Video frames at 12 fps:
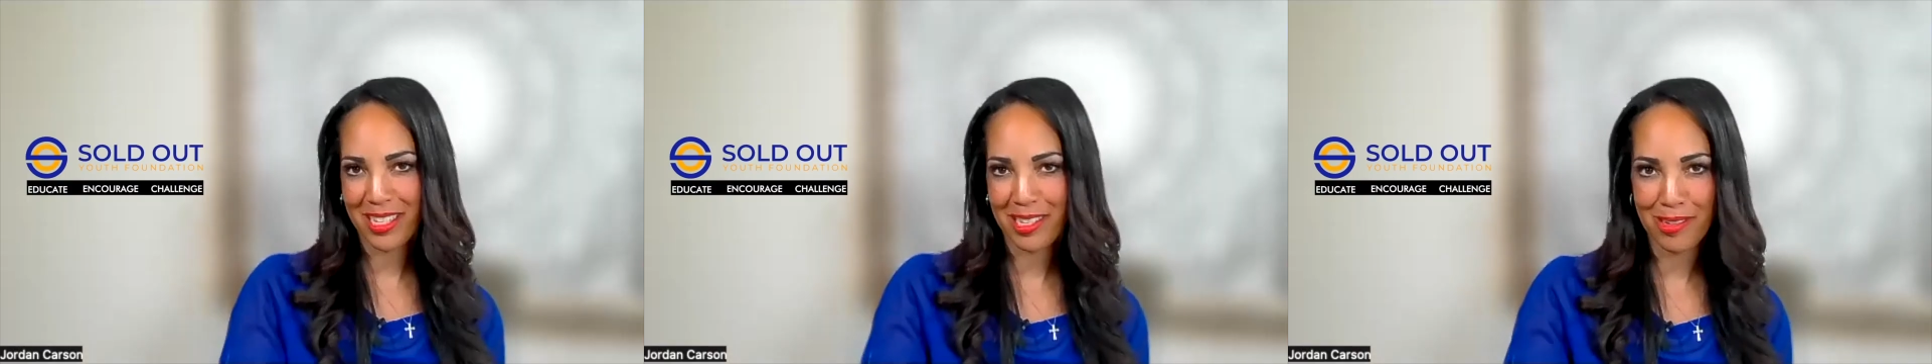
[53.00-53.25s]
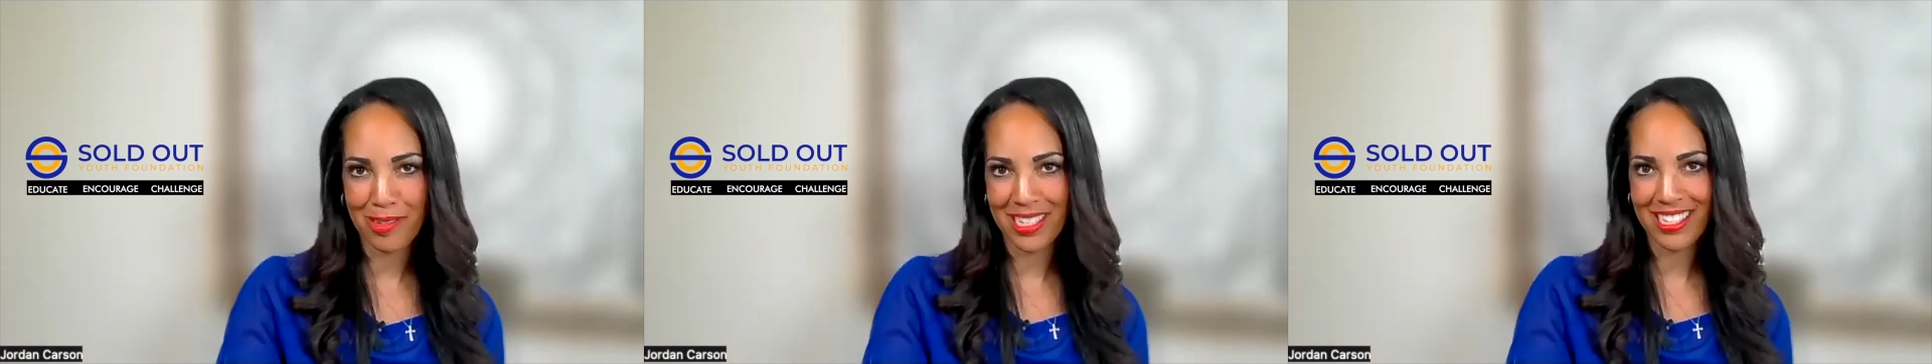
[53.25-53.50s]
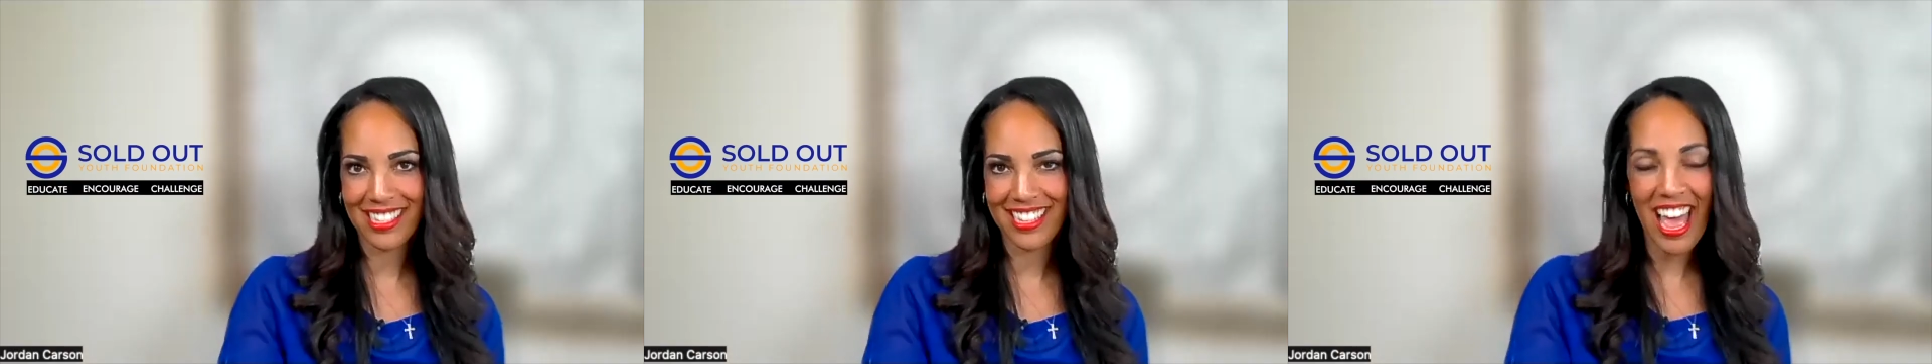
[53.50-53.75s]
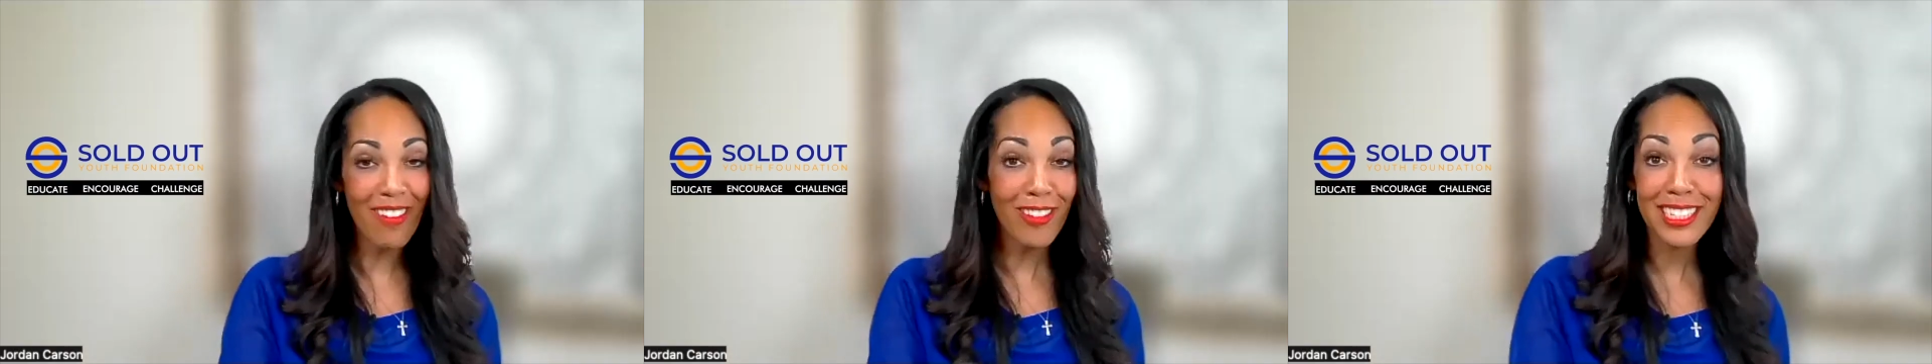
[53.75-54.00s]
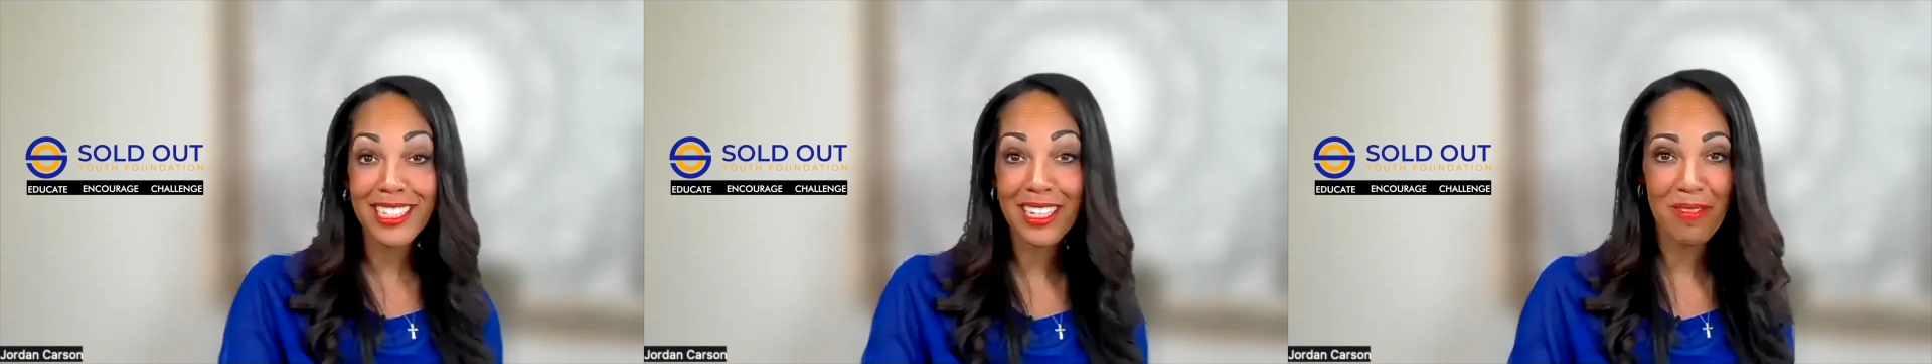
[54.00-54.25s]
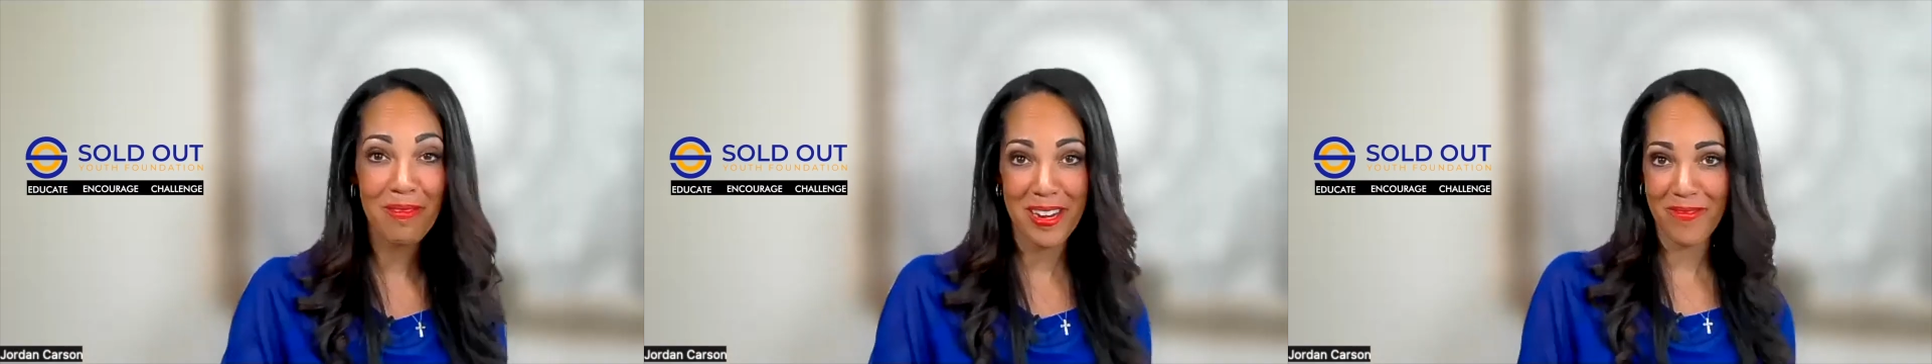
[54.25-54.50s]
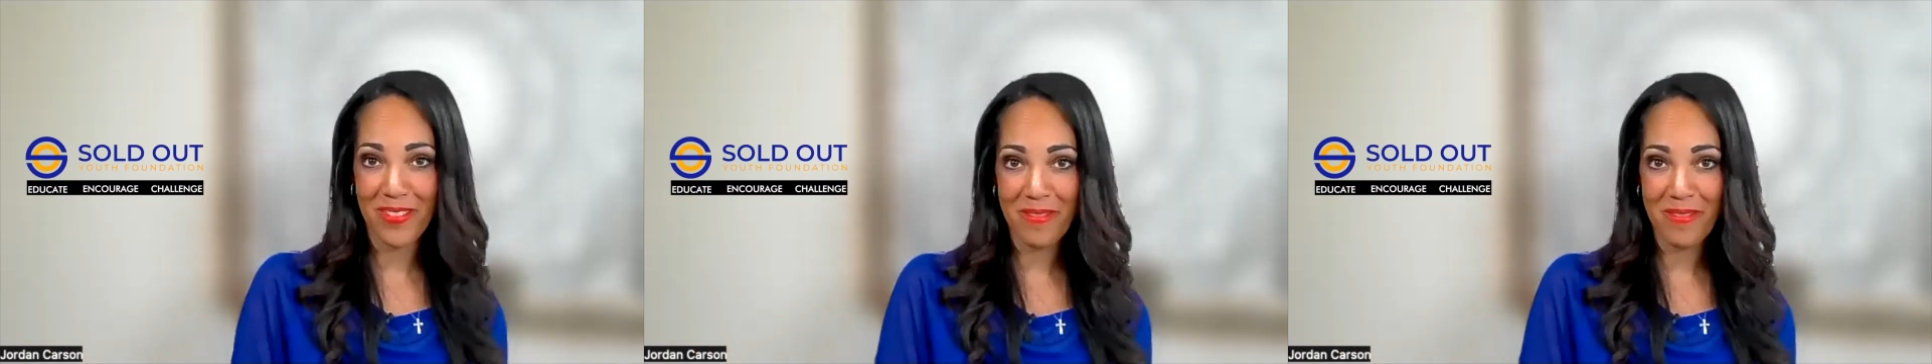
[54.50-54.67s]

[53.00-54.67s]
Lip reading: these students, every single one of